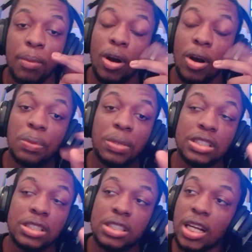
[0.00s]
R P
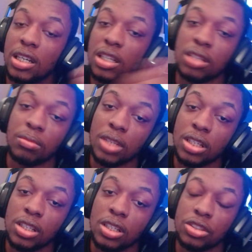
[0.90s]
to that um
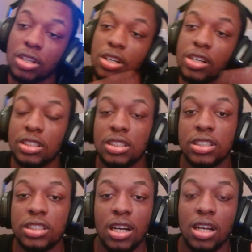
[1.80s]
to the not
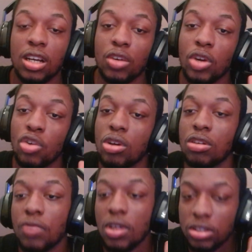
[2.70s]
saying uh Quando Rondo
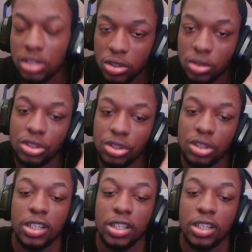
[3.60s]
fallen soldier.